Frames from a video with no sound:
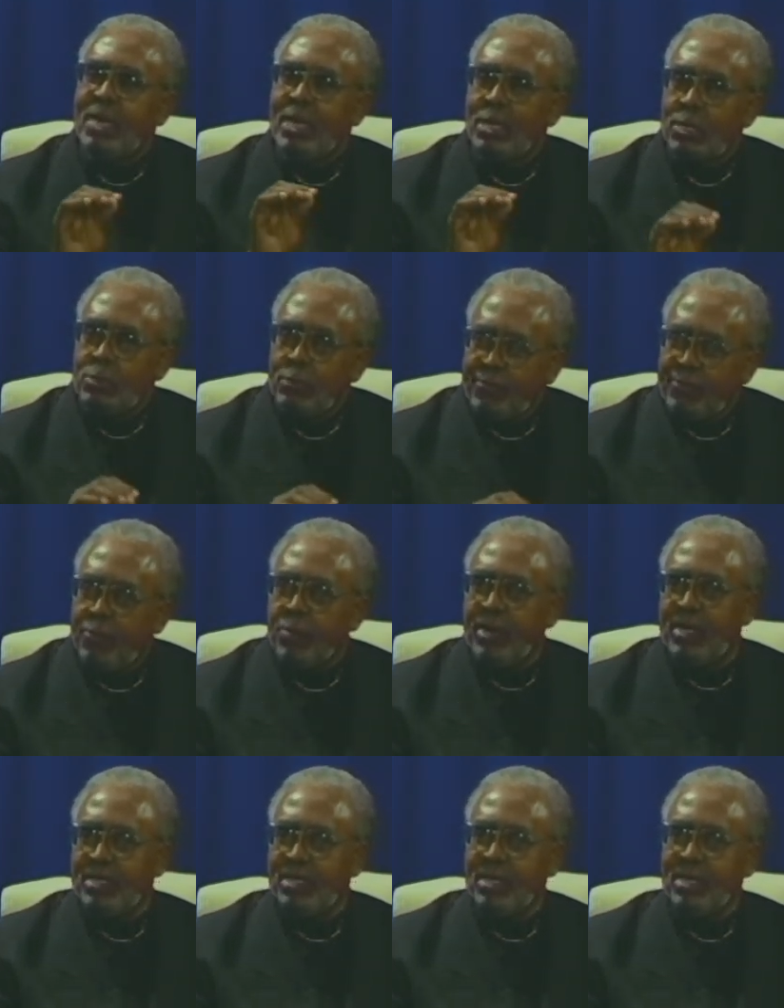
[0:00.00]
and Luke 4,
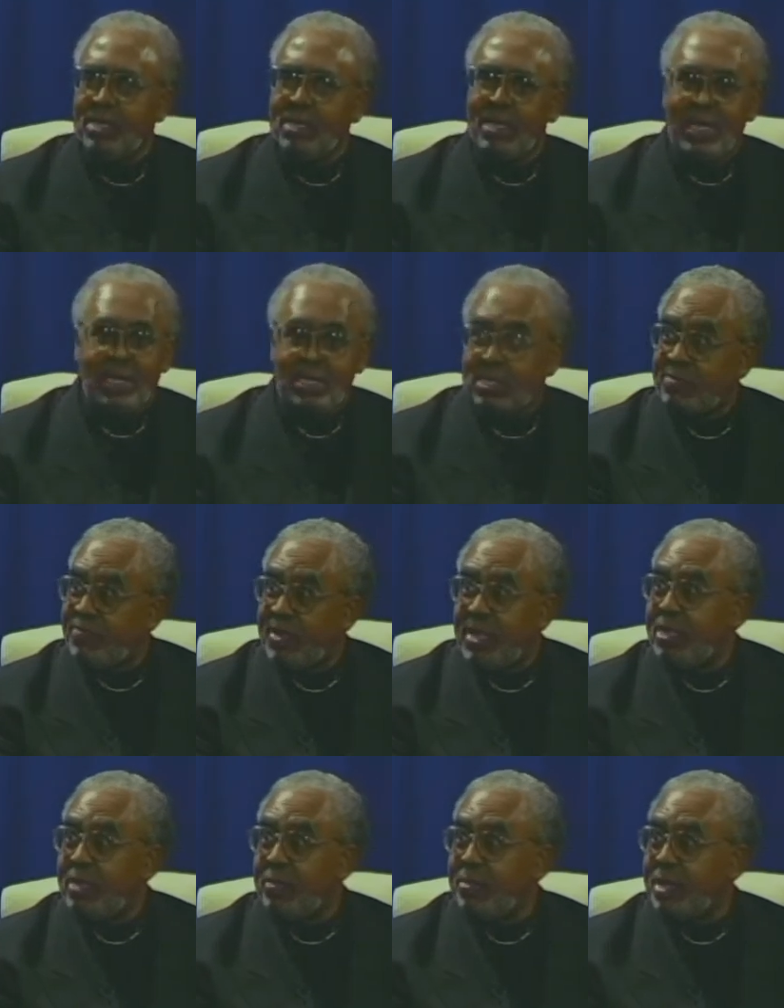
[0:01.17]
18. Mm -hmm. It just
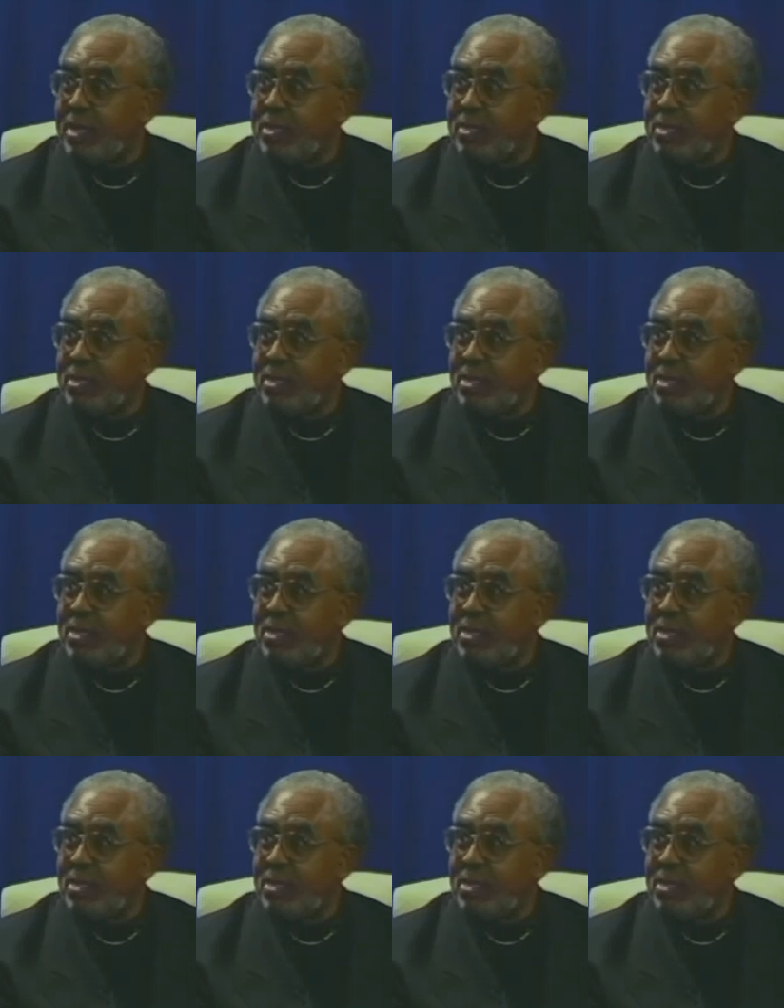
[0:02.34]
fell into place.